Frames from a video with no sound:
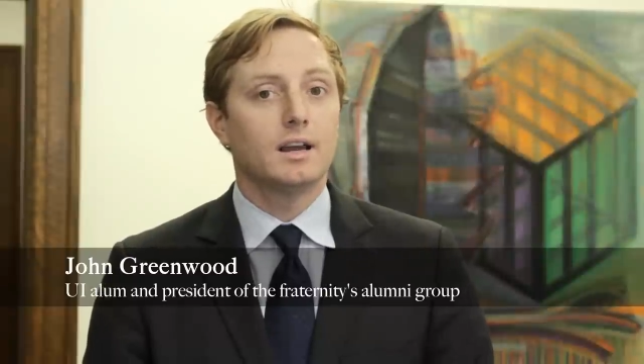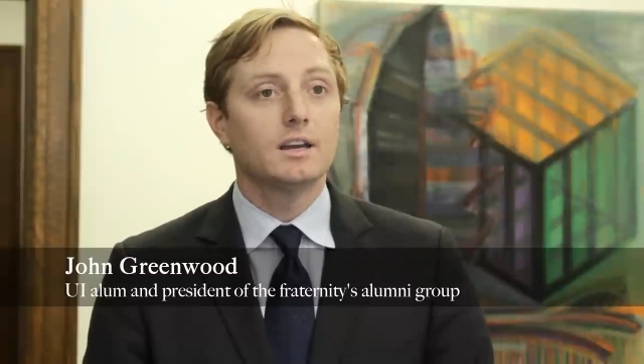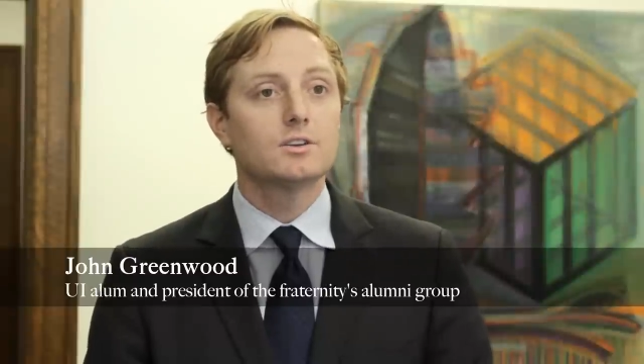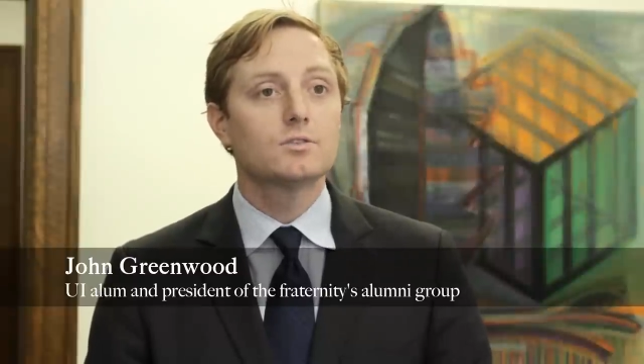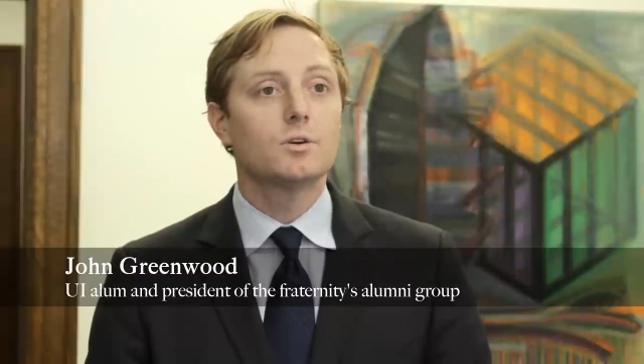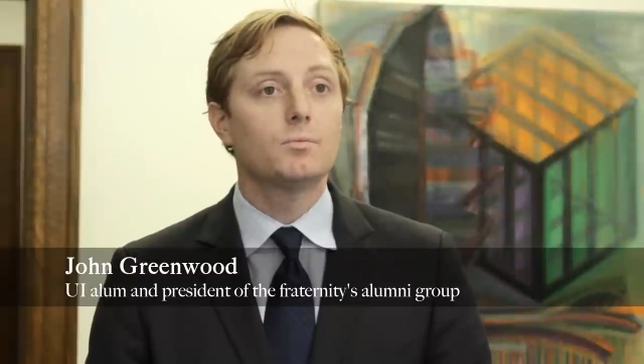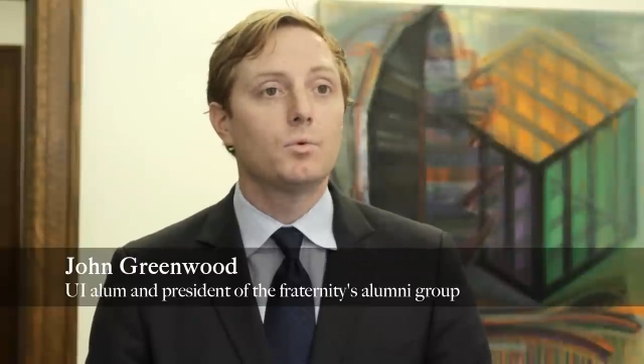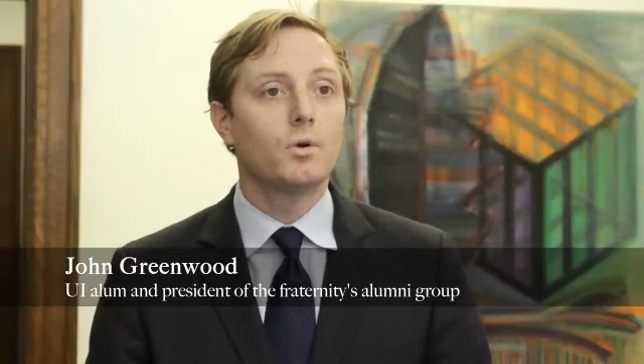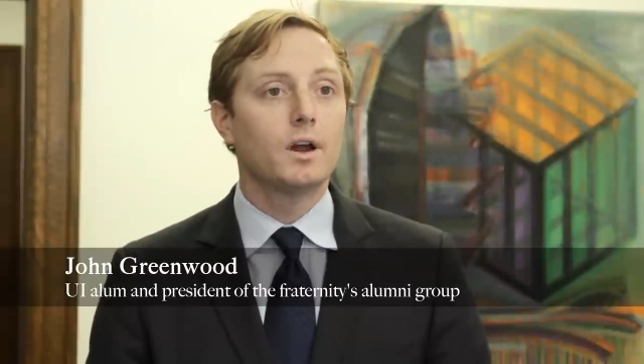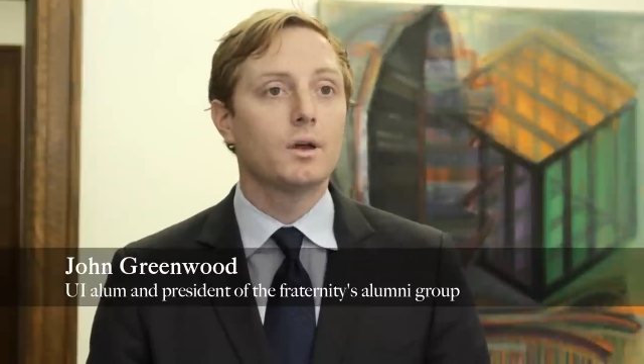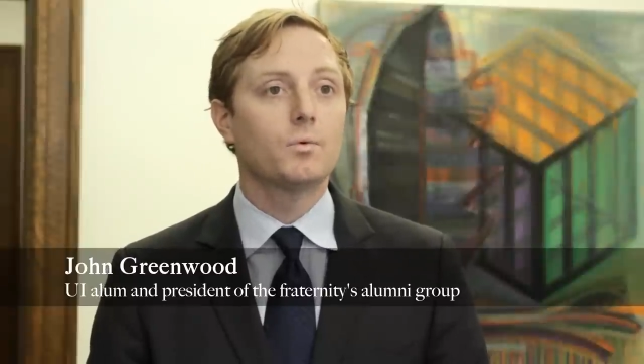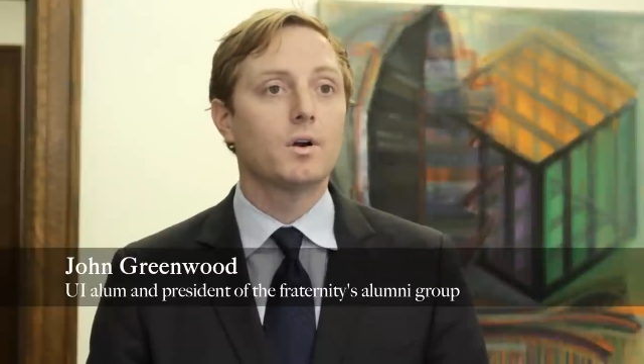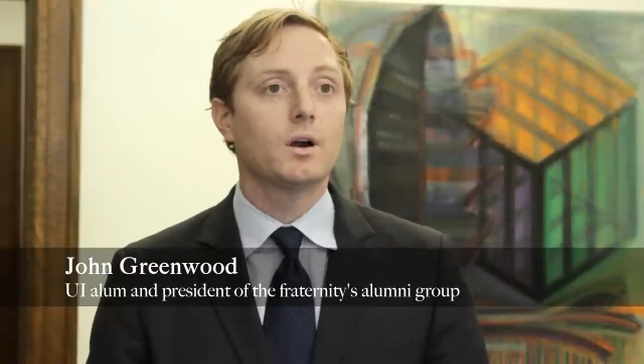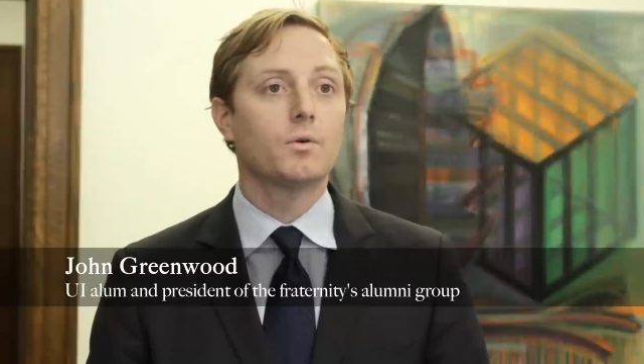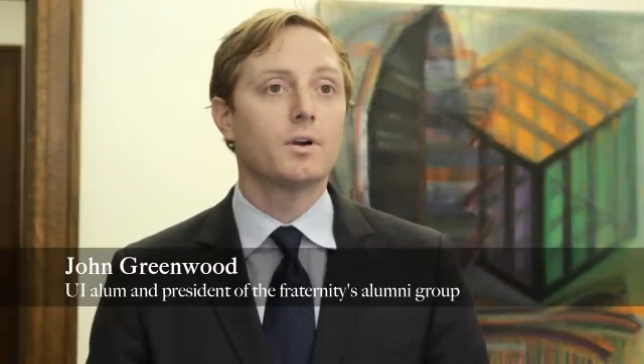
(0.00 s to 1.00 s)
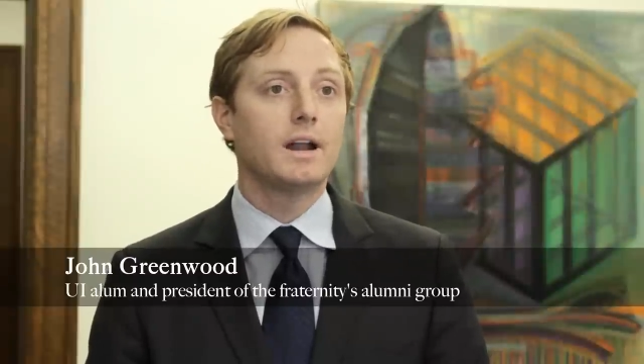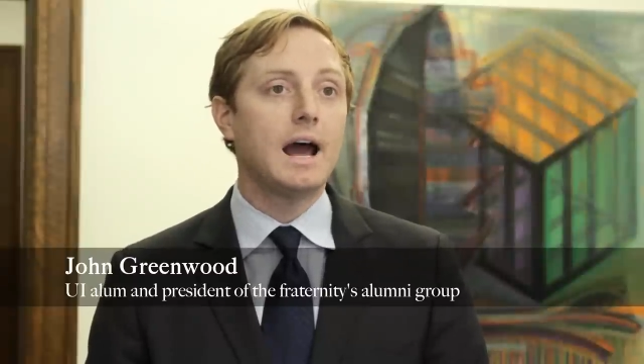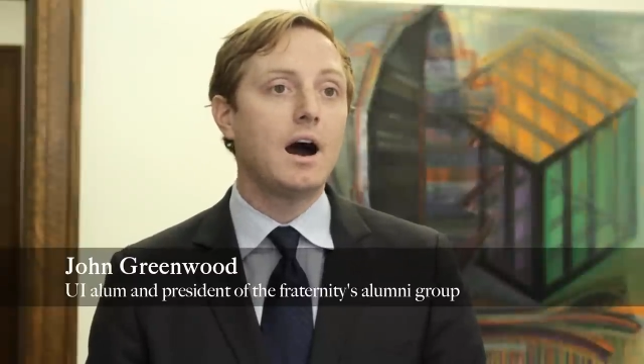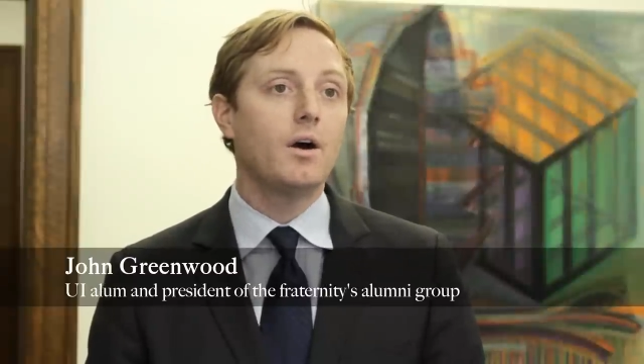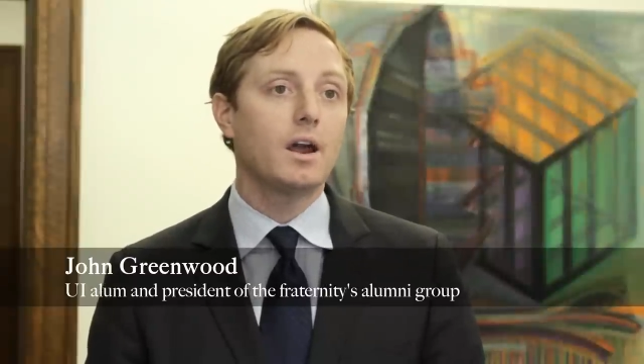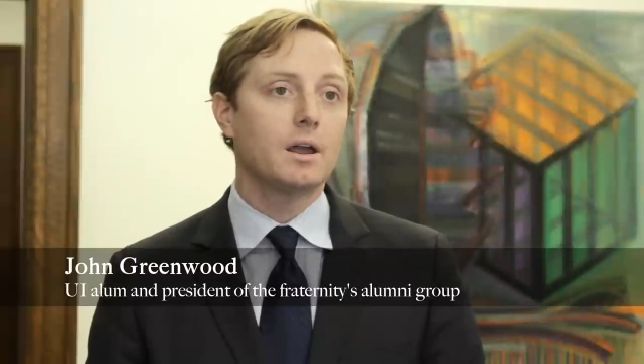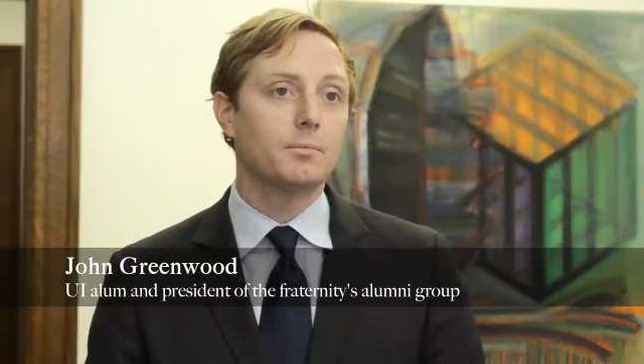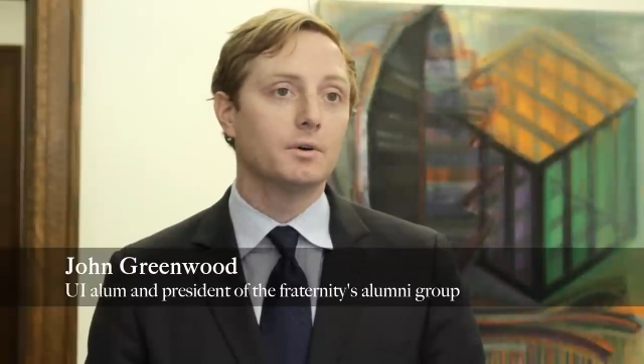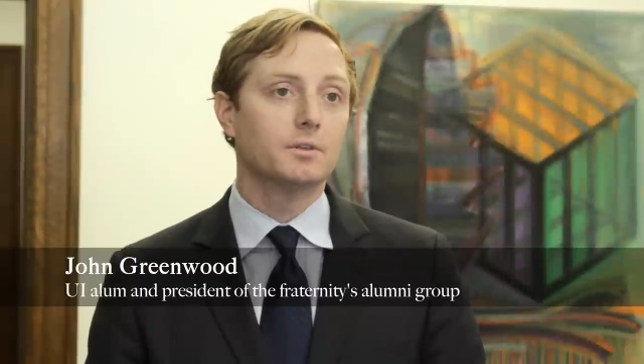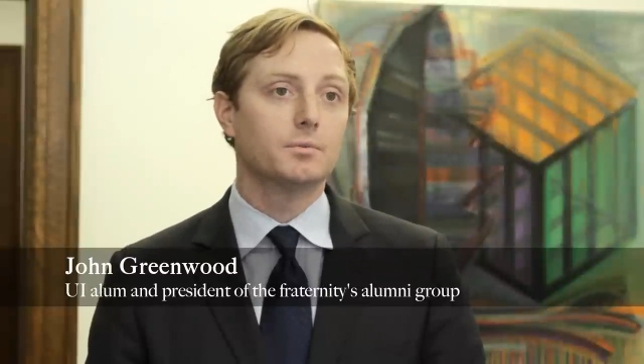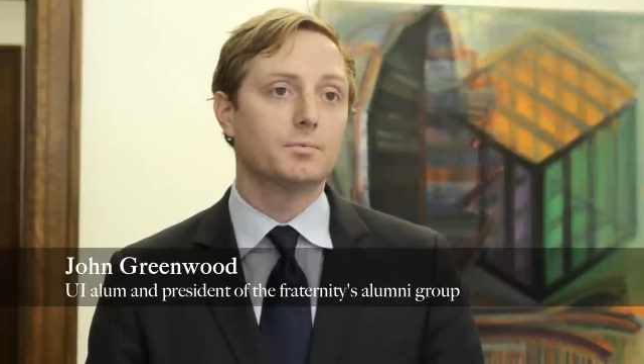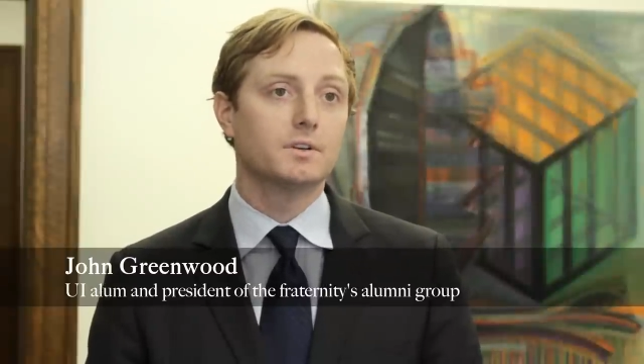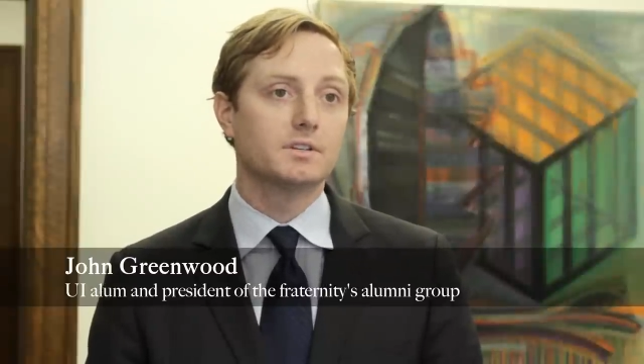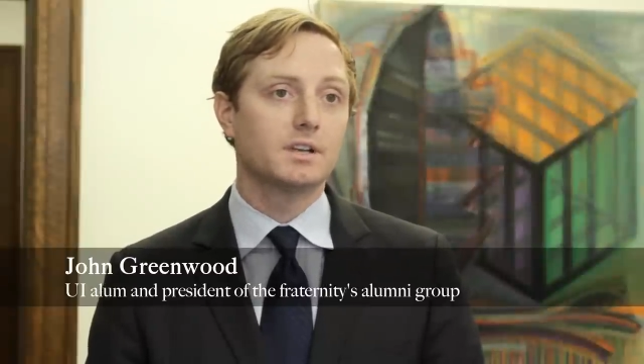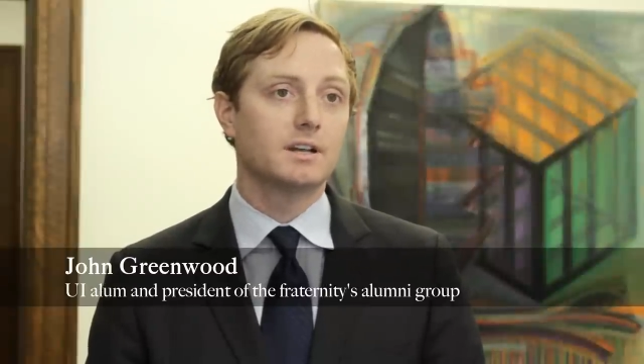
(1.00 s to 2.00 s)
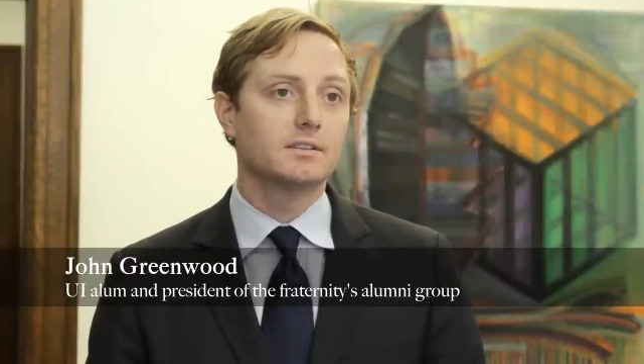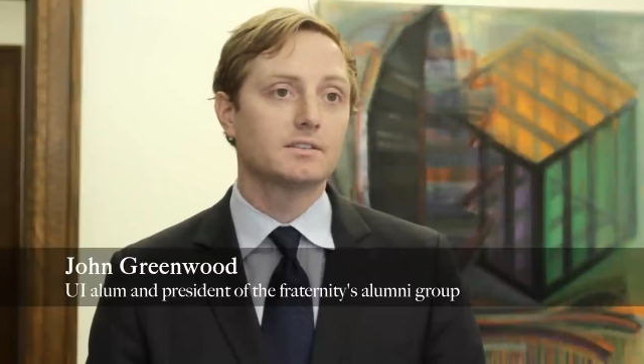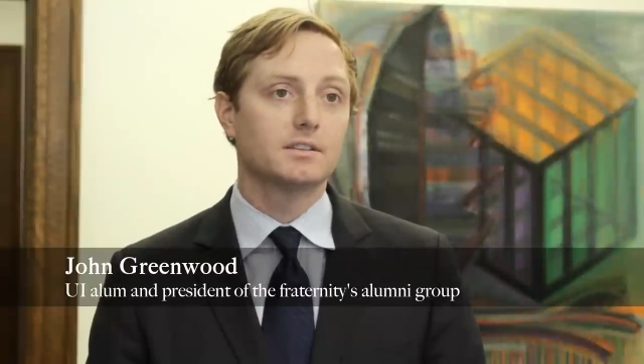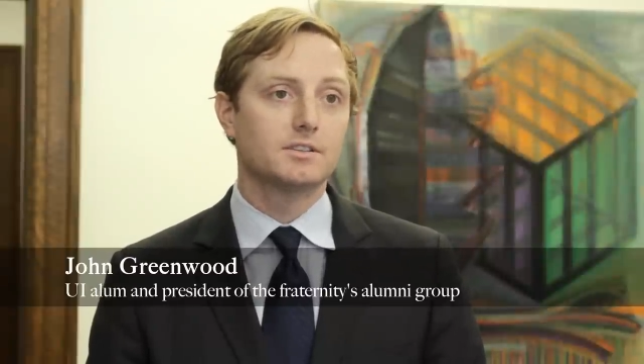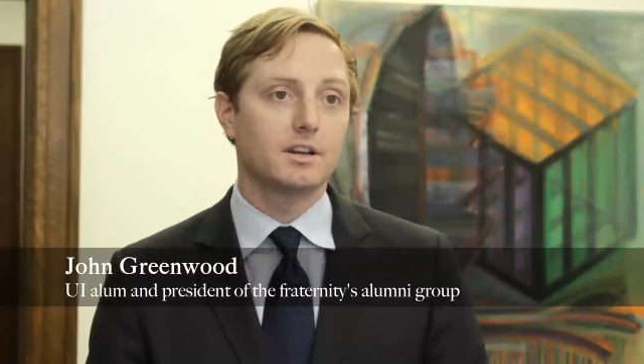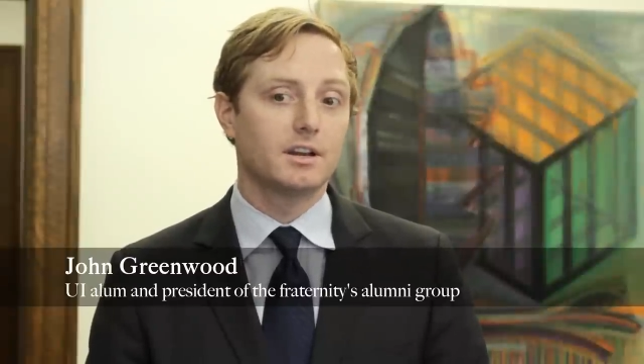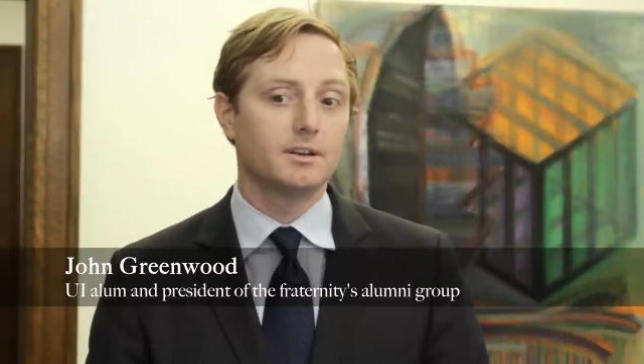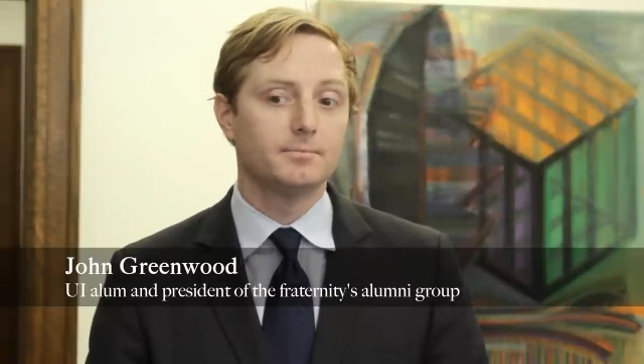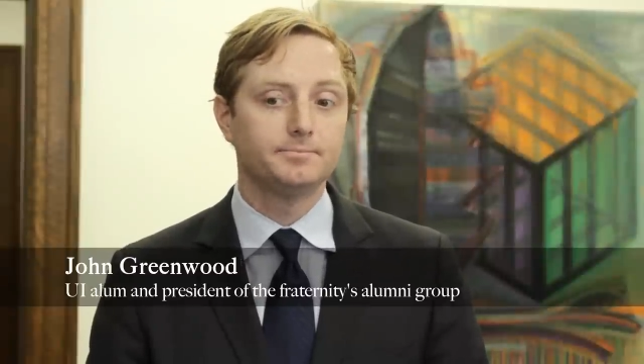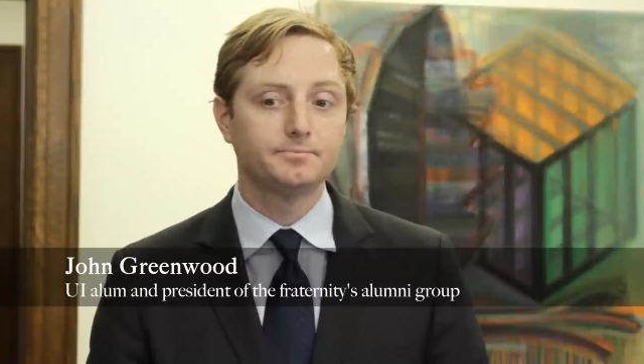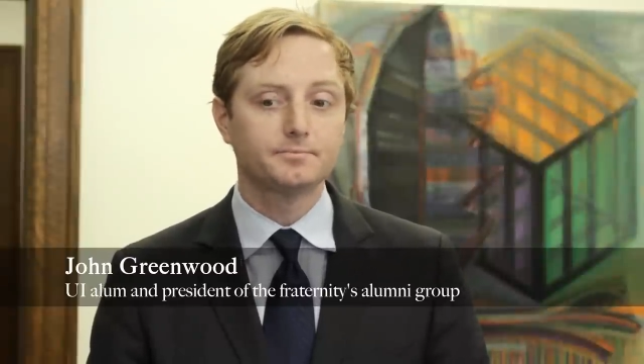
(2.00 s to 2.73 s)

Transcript: get to a point where we're now able to present such a